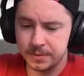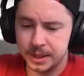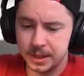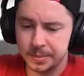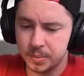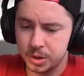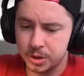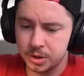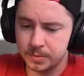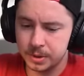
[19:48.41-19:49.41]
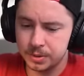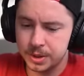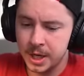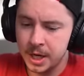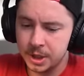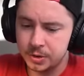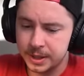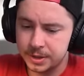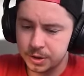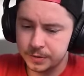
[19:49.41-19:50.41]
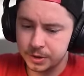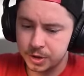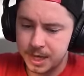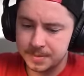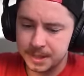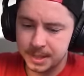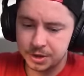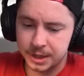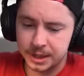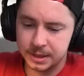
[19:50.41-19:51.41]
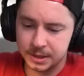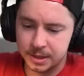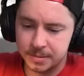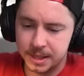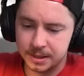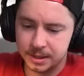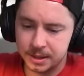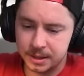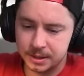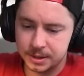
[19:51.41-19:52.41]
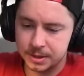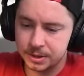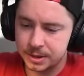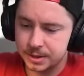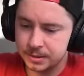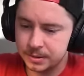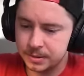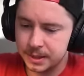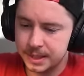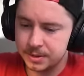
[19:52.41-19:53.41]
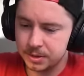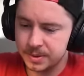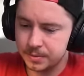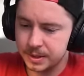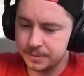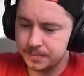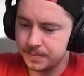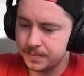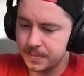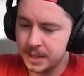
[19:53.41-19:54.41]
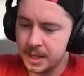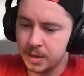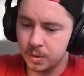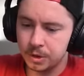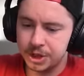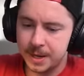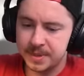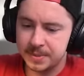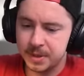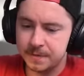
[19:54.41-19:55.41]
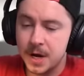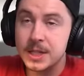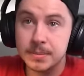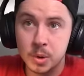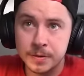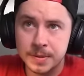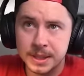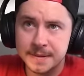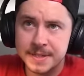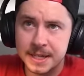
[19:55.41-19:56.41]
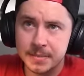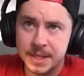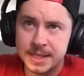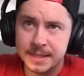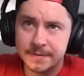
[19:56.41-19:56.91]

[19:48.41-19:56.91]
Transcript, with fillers: We got a couple more Cocoa Balloons trying to search for traps. An extra healer coming out of the log launcher. Let's go. An Ice Golem as well. Royal Champion Spirit Fox deployed from the left side of the base.